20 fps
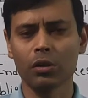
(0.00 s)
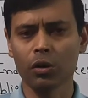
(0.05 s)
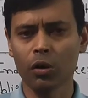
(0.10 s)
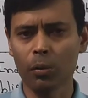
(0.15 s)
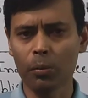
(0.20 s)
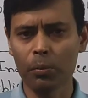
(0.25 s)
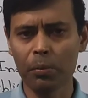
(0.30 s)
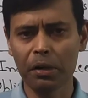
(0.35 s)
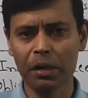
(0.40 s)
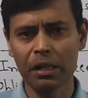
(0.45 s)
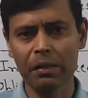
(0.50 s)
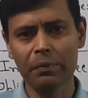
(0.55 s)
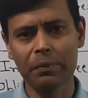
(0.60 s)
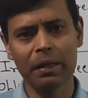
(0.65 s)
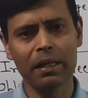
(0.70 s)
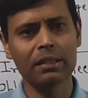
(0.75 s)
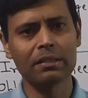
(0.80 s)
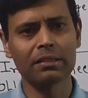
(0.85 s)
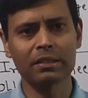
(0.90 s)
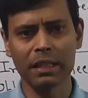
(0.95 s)
competitive
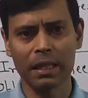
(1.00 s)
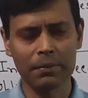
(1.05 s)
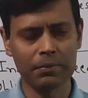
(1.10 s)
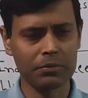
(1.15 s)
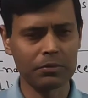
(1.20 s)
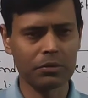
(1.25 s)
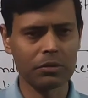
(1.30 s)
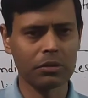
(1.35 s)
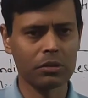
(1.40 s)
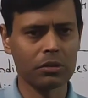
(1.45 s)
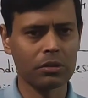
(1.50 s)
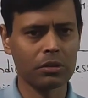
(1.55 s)
exams.